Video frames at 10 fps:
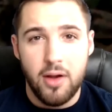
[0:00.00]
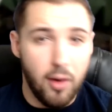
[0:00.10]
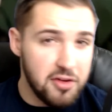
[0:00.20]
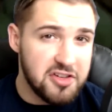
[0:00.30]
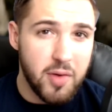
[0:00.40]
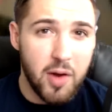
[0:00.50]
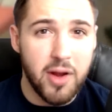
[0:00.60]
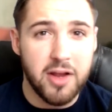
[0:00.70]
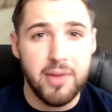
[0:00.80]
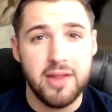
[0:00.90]
Also, I
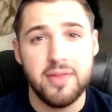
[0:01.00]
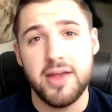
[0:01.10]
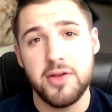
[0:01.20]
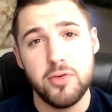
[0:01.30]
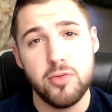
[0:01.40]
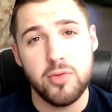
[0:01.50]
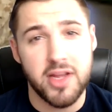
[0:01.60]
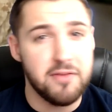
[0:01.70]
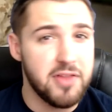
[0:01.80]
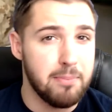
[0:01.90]
recommend that you
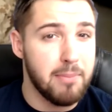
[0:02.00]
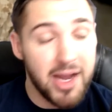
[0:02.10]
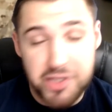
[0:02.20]
give them my